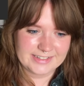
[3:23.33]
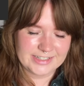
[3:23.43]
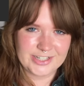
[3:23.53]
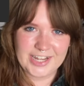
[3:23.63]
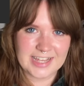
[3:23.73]

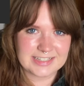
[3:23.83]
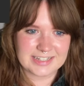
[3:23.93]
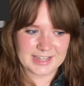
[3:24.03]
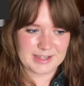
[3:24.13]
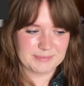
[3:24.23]
She has a
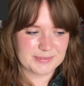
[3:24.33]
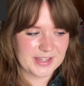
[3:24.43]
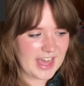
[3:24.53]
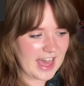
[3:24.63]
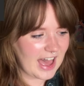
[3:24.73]
type.
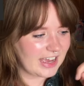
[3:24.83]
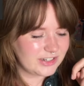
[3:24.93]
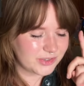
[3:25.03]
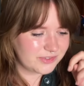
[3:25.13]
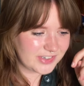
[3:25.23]
I
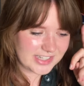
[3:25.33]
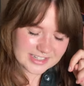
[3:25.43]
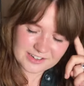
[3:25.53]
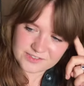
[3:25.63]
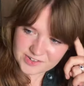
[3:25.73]
don't read
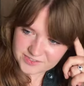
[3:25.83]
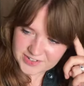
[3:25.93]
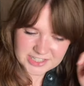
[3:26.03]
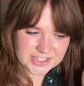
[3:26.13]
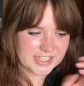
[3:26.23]
enough
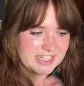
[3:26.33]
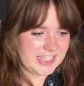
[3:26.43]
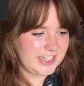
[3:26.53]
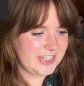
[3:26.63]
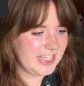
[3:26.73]
non-fiction,
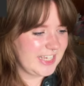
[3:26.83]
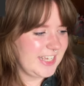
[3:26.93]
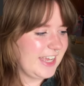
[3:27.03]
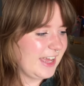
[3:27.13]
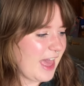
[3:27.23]

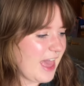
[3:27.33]
clearly.